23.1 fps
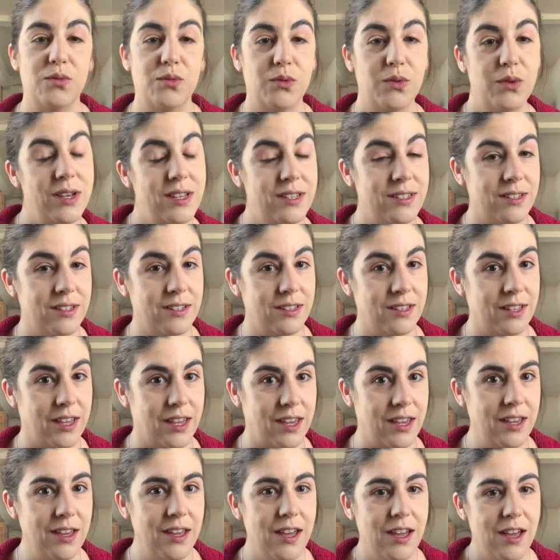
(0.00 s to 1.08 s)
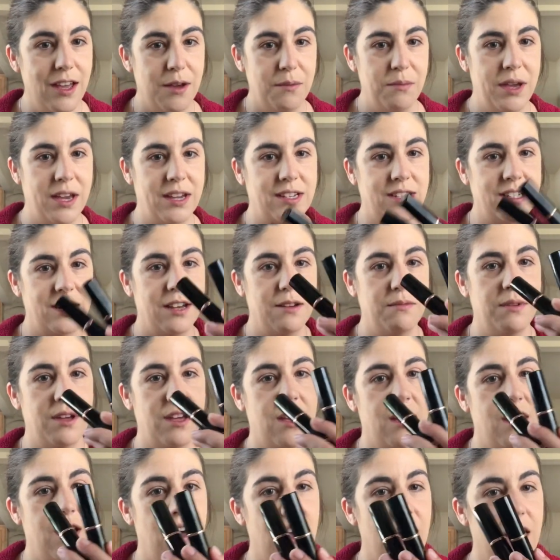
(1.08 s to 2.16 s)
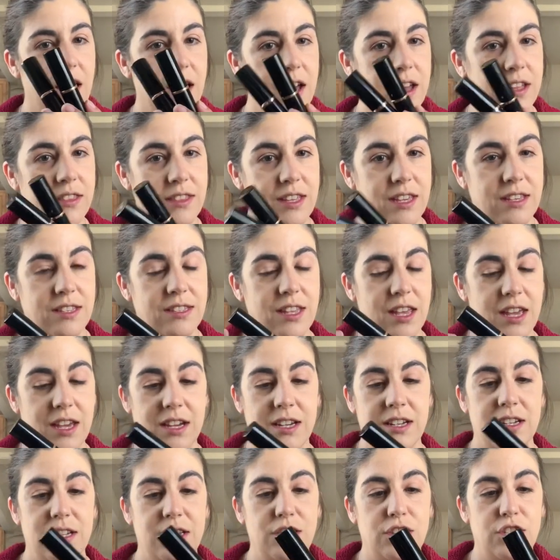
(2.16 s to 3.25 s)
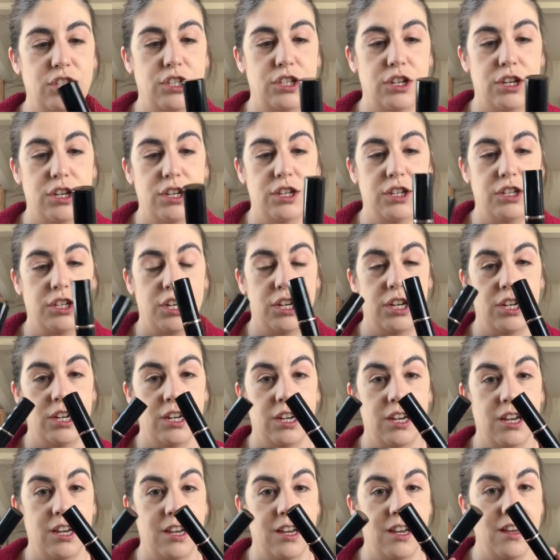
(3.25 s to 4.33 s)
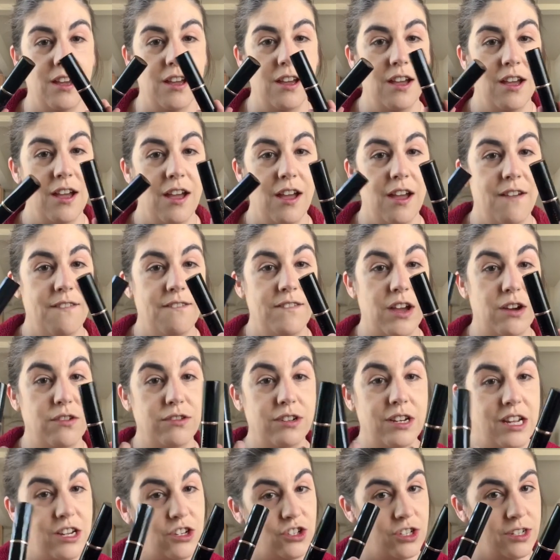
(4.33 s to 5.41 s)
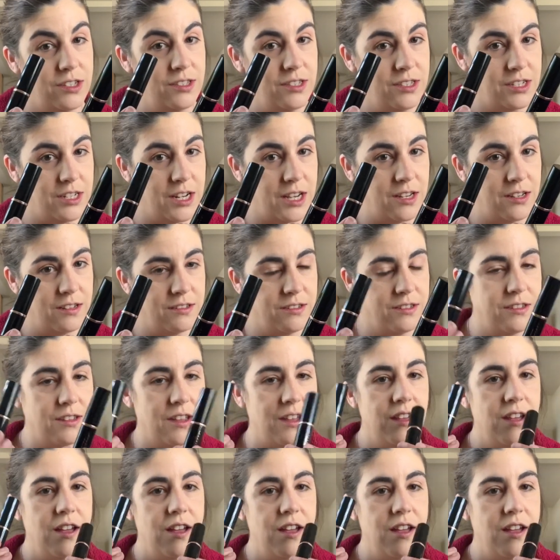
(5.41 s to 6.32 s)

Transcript: recently picked up these Anastasia foundation sticks.